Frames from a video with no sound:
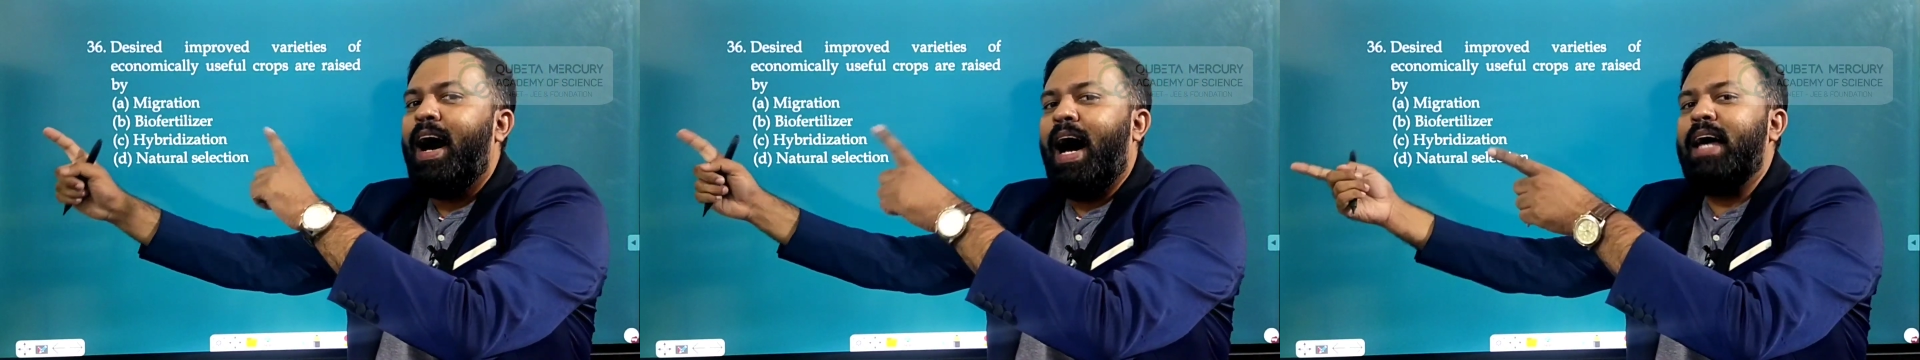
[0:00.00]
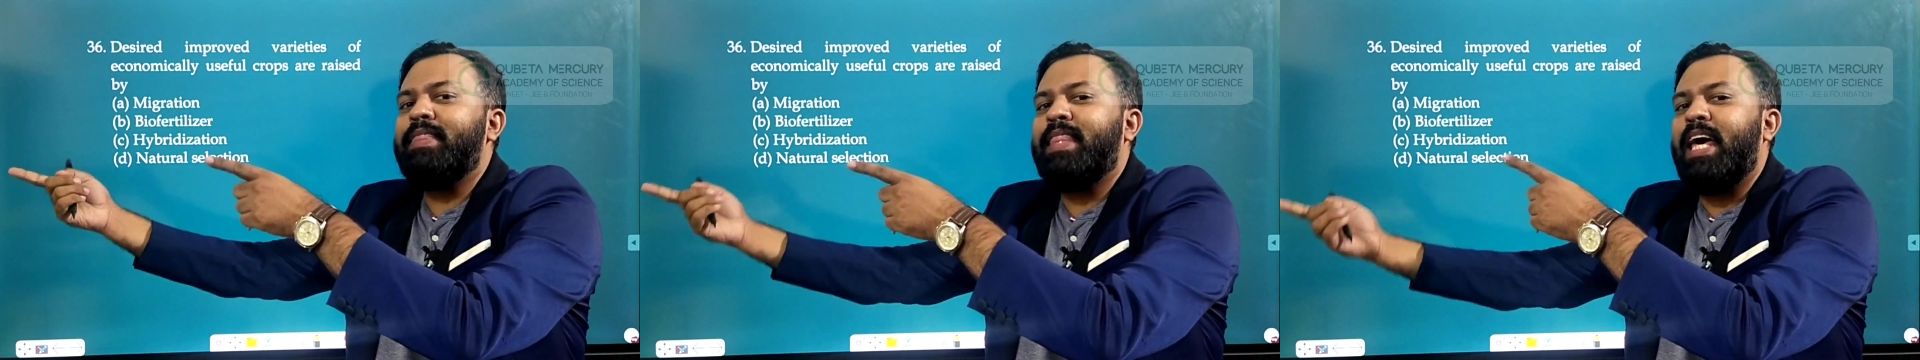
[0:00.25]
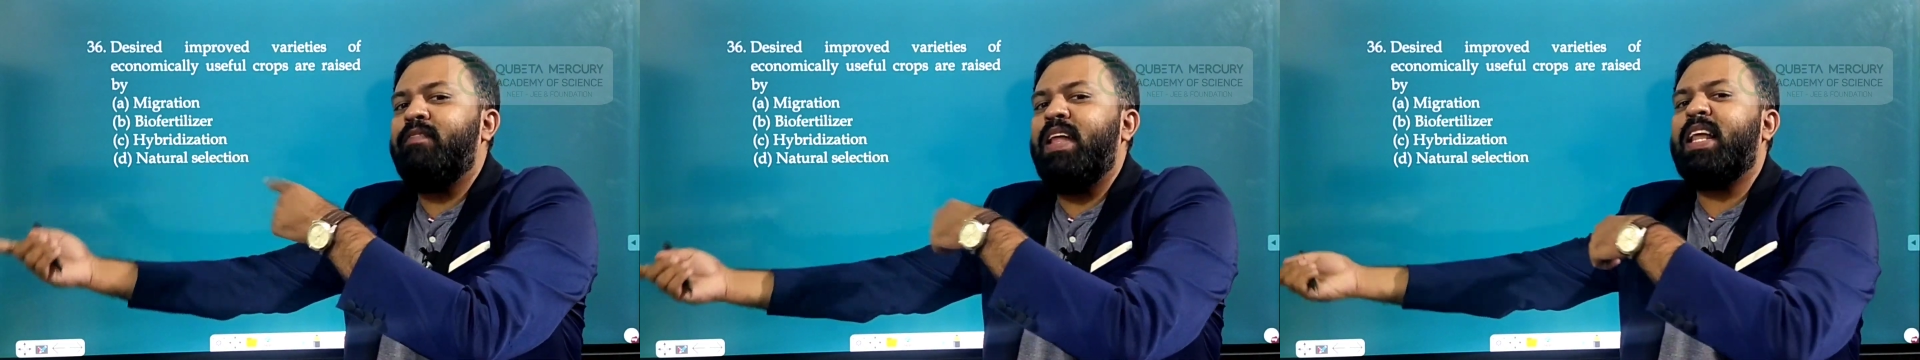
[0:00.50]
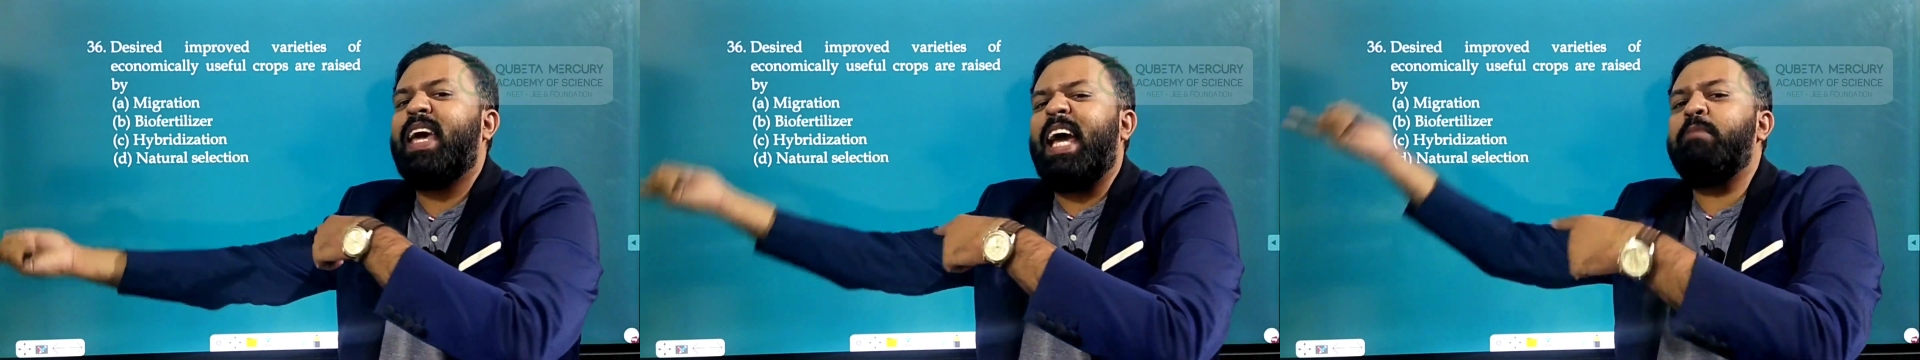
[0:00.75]
and they
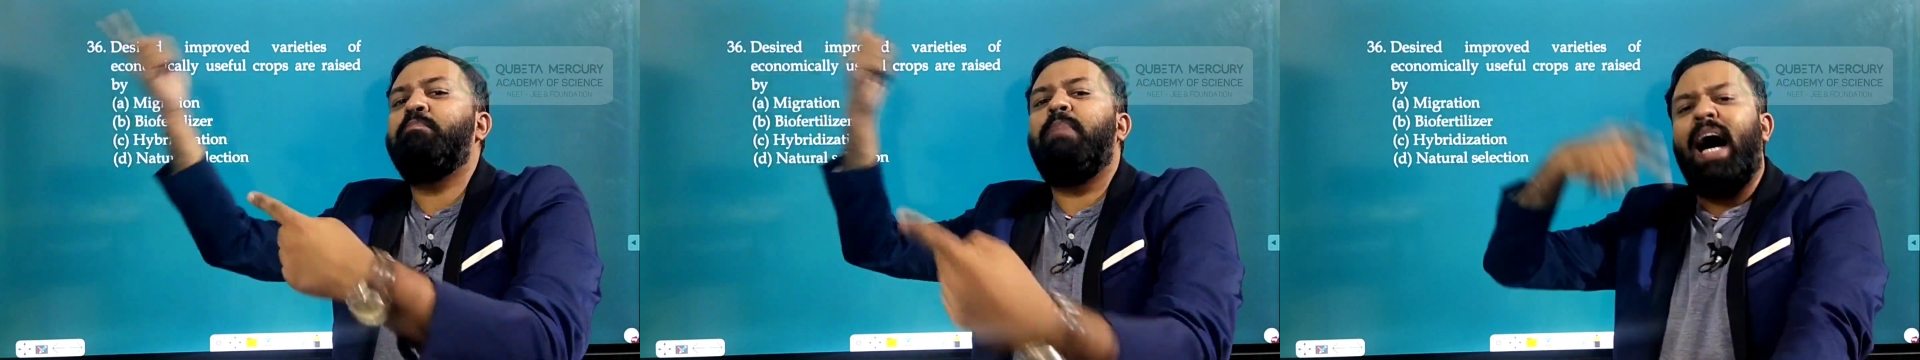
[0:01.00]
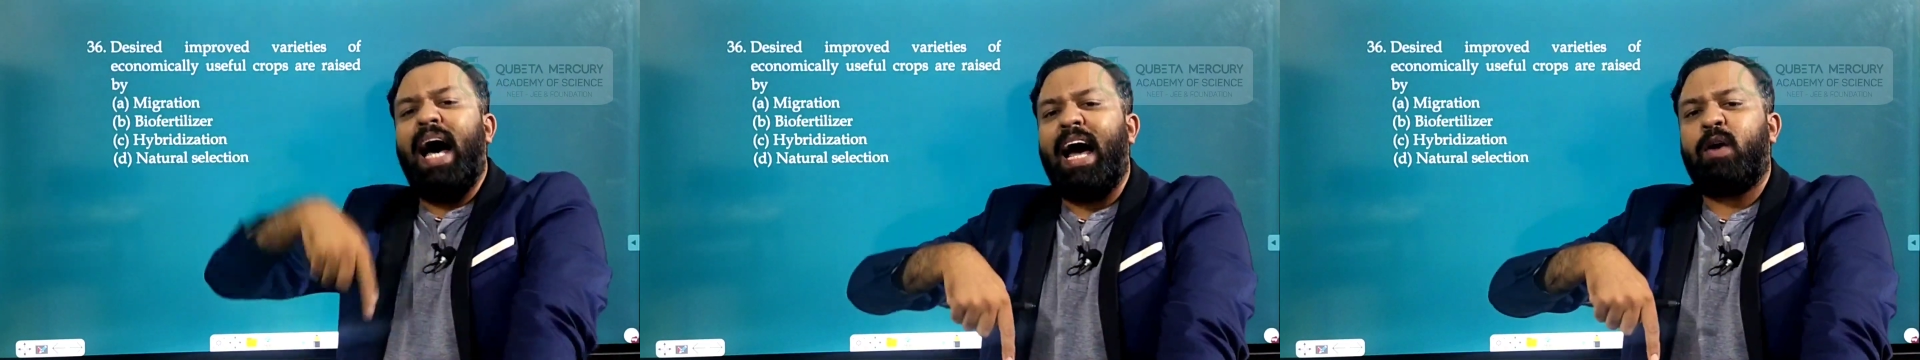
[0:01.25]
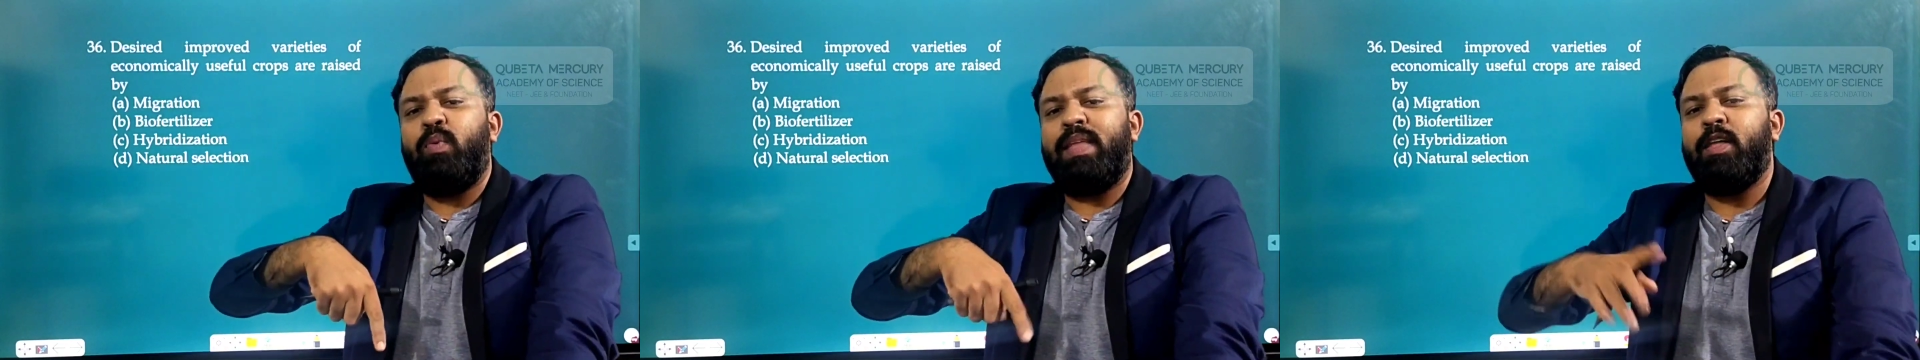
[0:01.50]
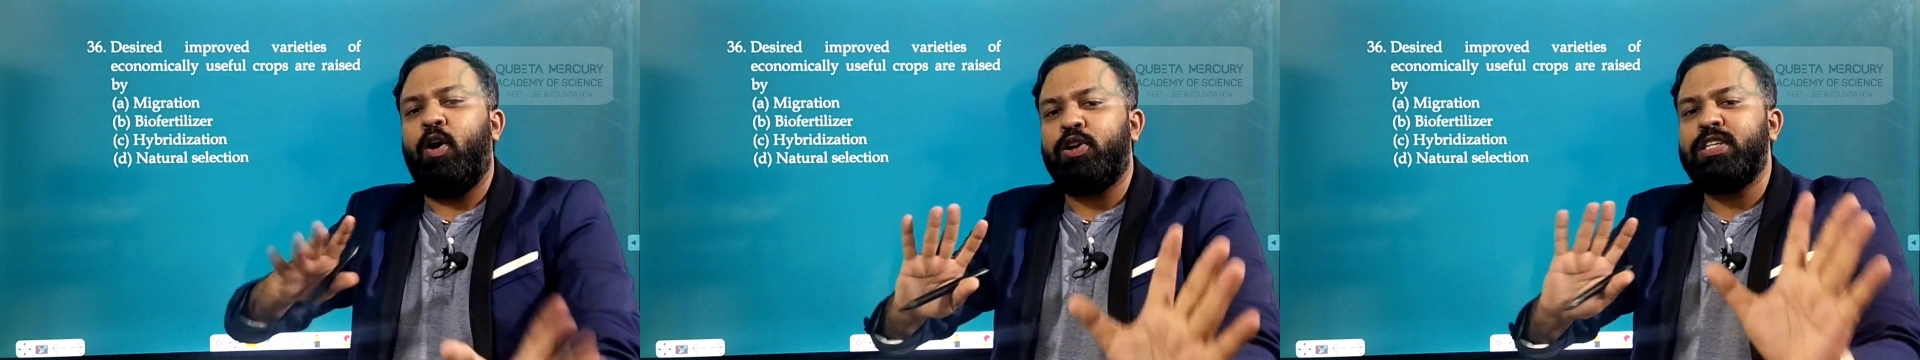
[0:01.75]
will get back
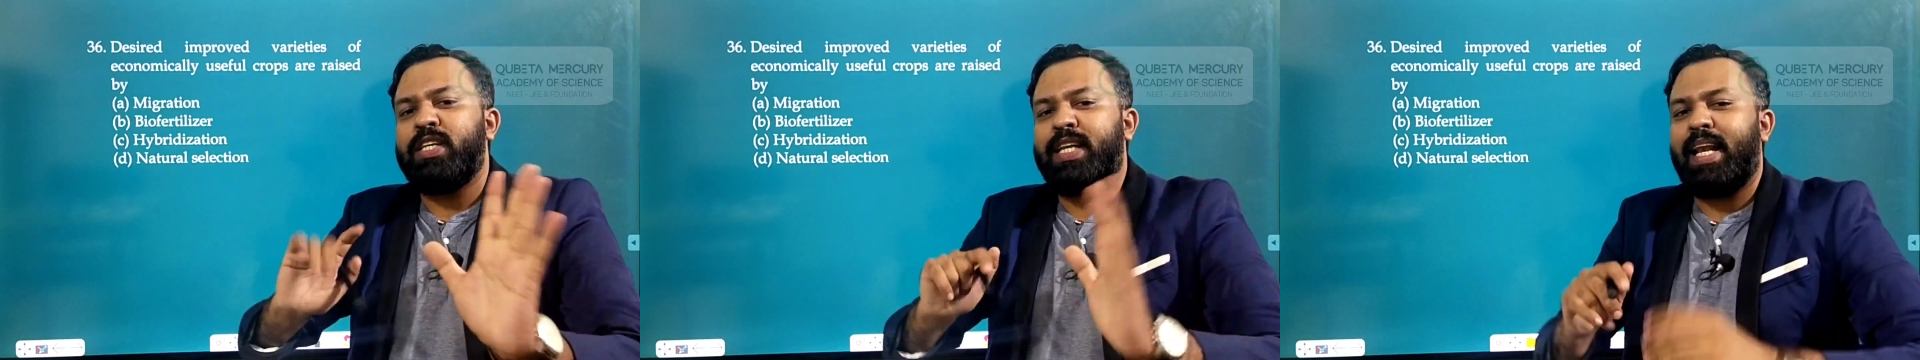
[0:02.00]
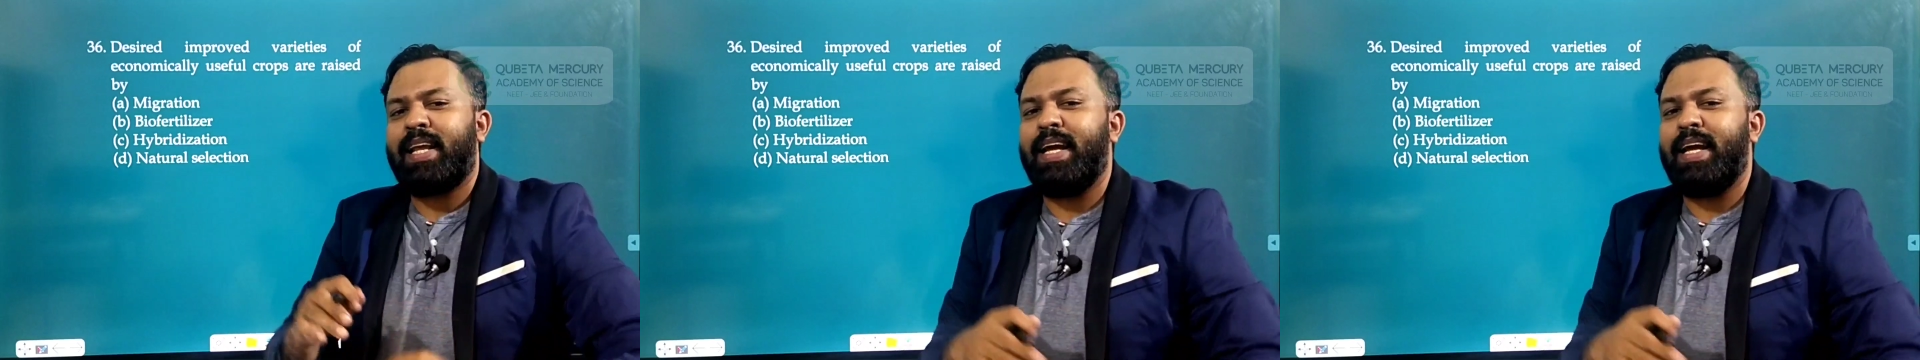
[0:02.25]
when the original